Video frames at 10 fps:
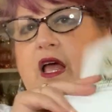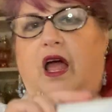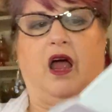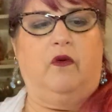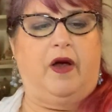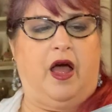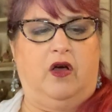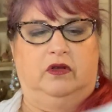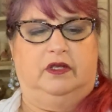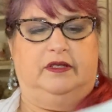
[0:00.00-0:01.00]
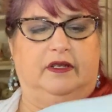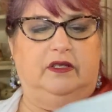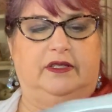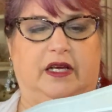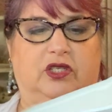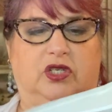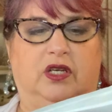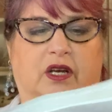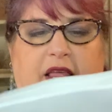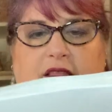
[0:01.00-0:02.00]
around this little
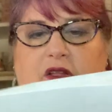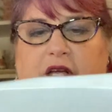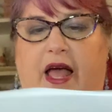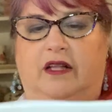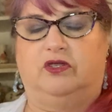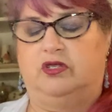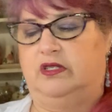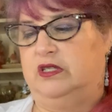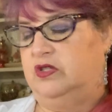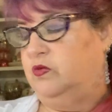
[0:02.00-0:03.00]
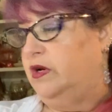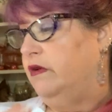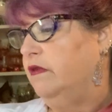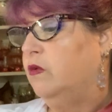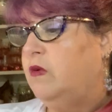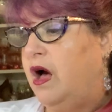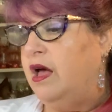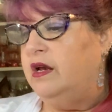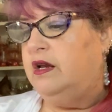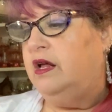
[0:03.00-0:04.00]
section, and little cats are stitched 1 over
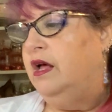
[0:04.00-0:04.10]
1.